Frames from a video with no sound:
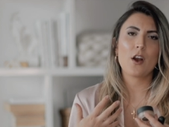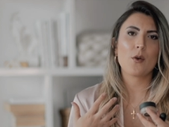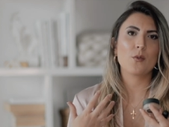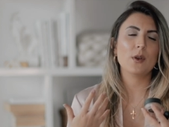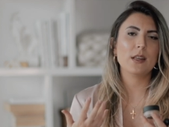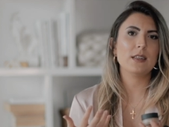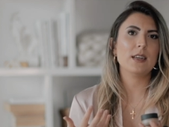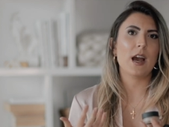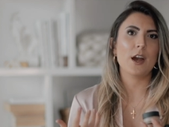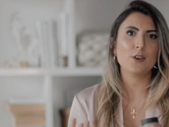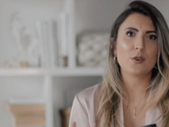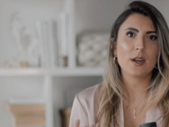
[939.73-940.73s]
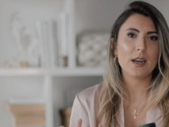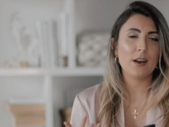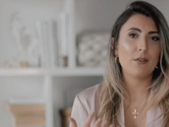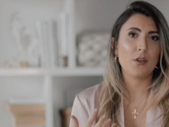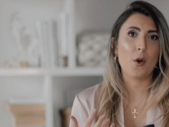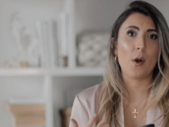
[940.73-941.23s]
got really dehydrated
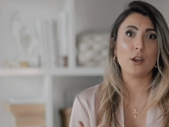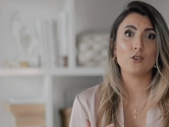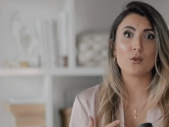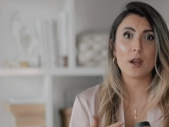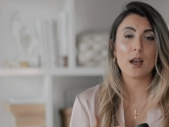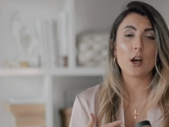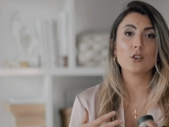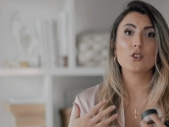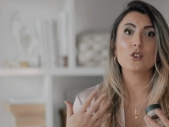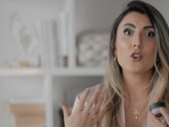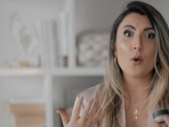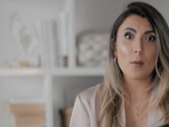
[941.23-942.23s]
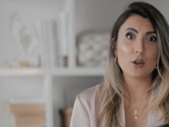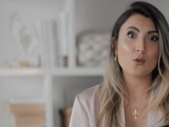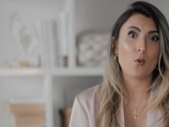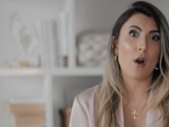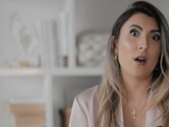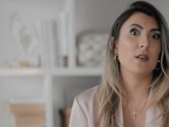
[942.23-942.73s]
even though I drink so
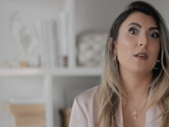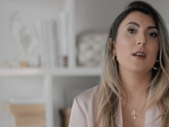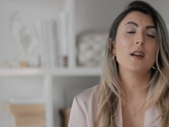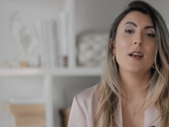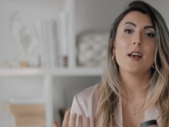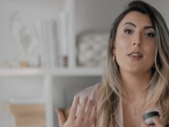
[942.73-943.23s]
much water.